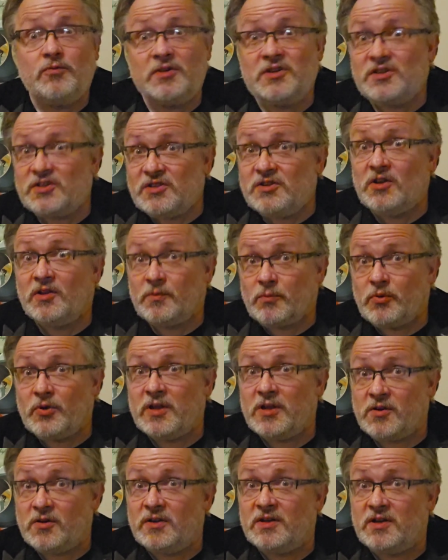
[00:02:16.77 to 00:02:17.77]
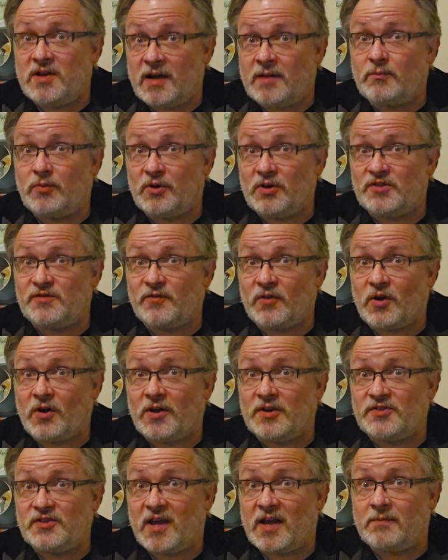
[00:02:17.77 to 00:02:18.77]
which is still a pretty good number as
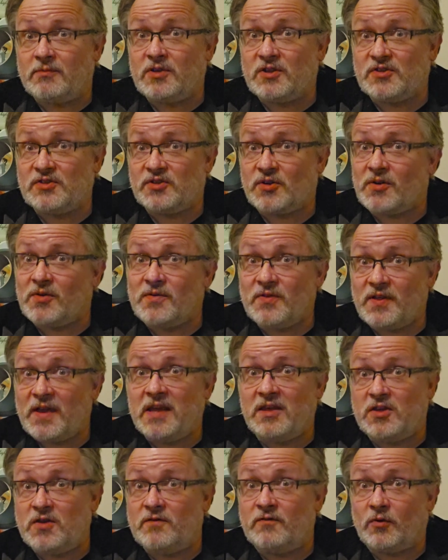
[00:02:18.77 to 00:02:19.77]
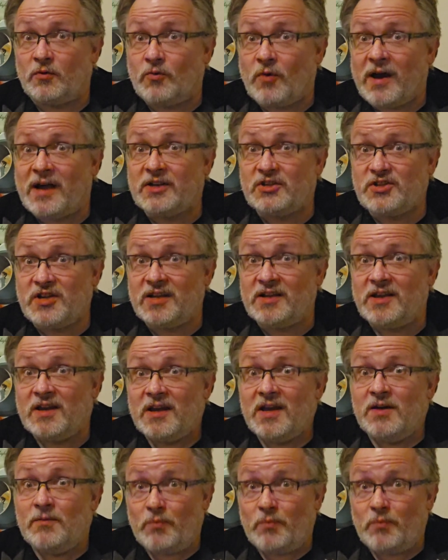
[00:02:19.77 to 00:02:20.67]
far as I'm concerned. Thank you for watching.